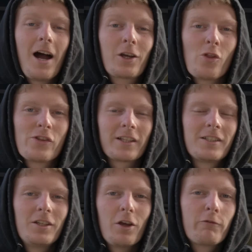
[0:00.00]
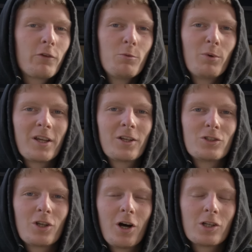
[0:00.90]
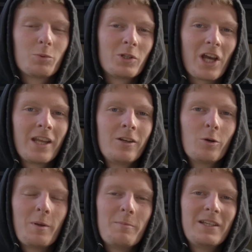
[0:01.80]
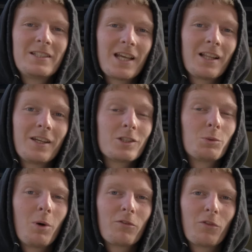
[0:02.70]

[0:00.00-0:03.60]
I contacted a few breakers yards, which ended up in me selling it to one of